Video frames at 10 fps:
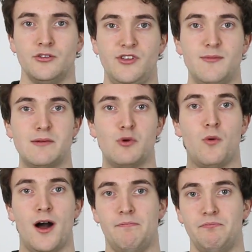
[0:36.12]
Tip number
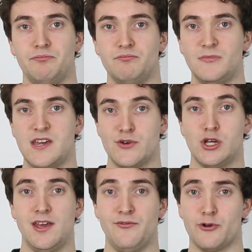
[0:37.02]
1. If you're
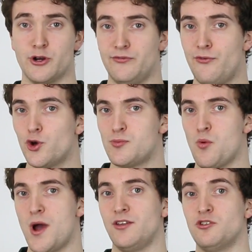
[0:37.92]
looking for an affordable
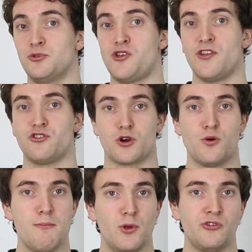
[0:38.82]
way to protect your
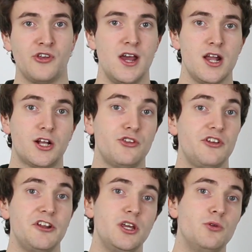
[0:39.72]
equipment,
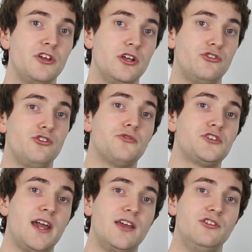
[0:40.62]
consider using soft
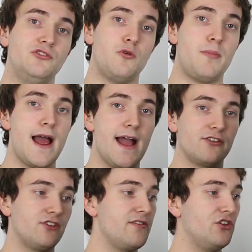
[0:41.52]
cases or
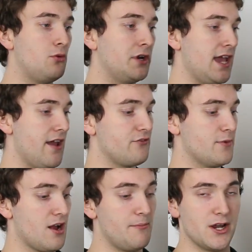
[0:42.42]
bags like this one here from a
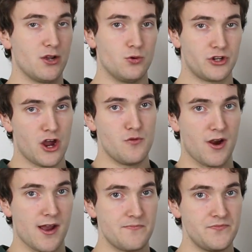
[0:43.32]
company called
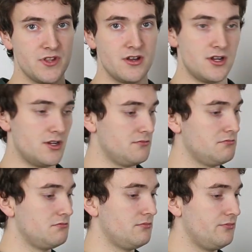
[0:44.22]
Cobra.
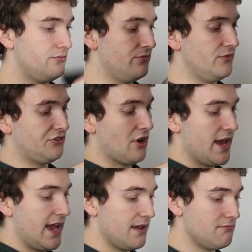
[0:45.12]
This guy
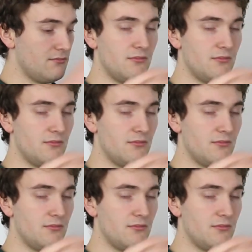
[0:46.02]
here